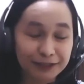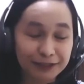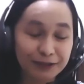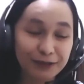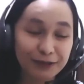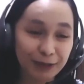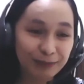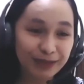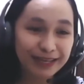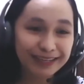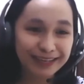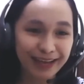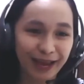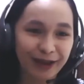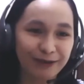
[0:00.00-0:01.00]
you name it,
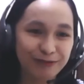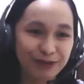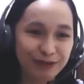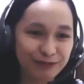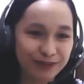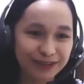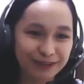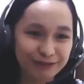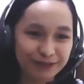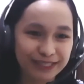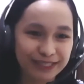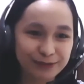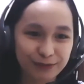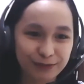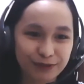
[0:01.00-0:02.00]
and we've
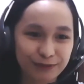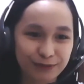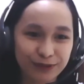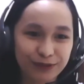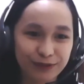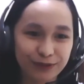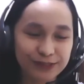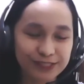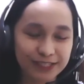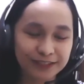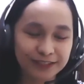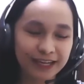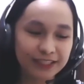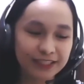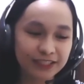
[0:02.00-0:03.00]
interfaced with those
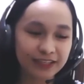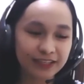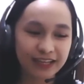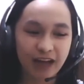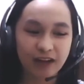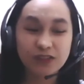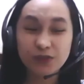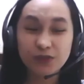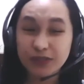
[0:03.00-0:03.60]
international accounts.